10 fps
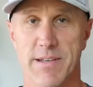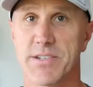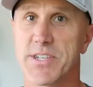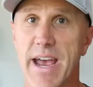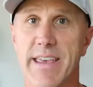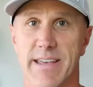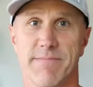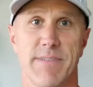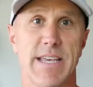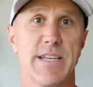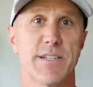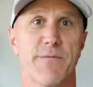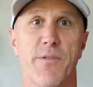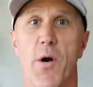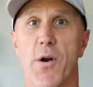Second, he's
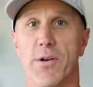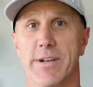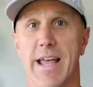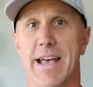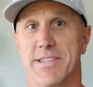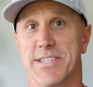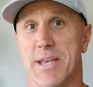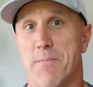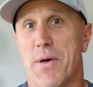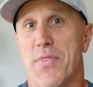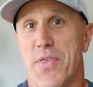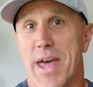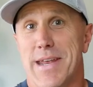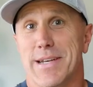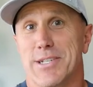far less
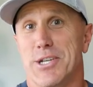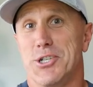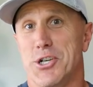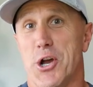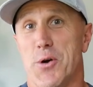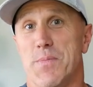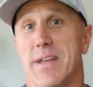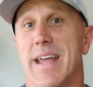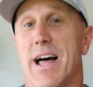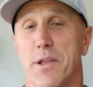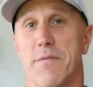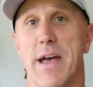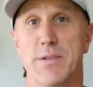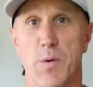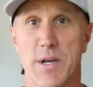sympathetic to Job than
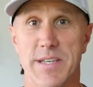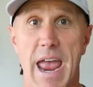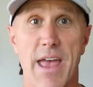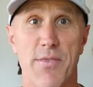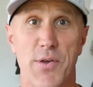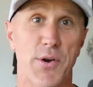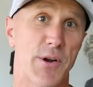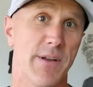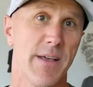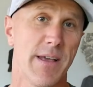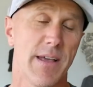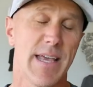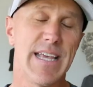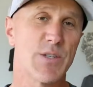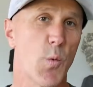Eliphaz was. And third,
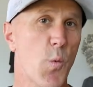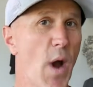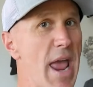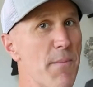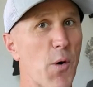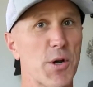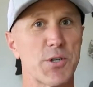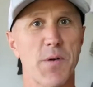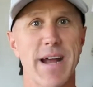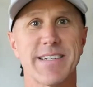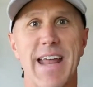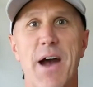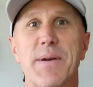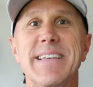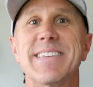he's way more direct in
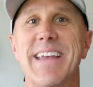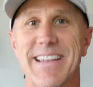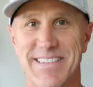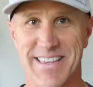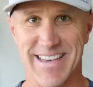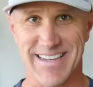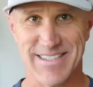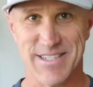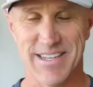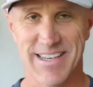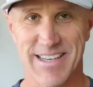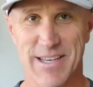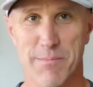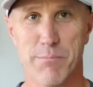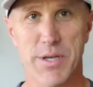how he states things.
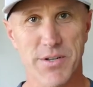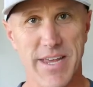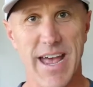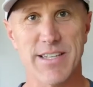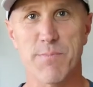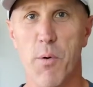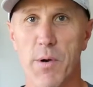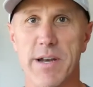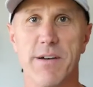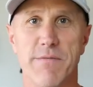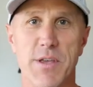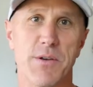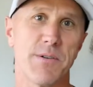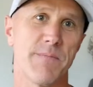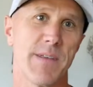Bildad's point of
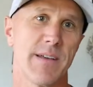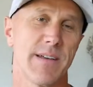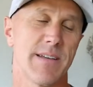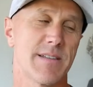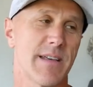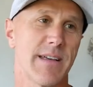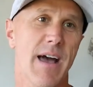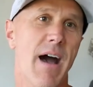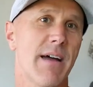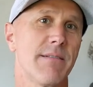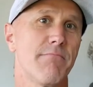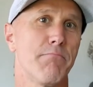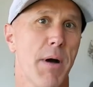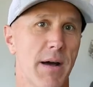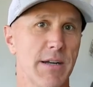view is that God
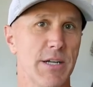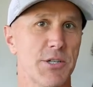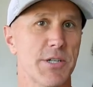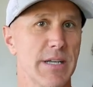punished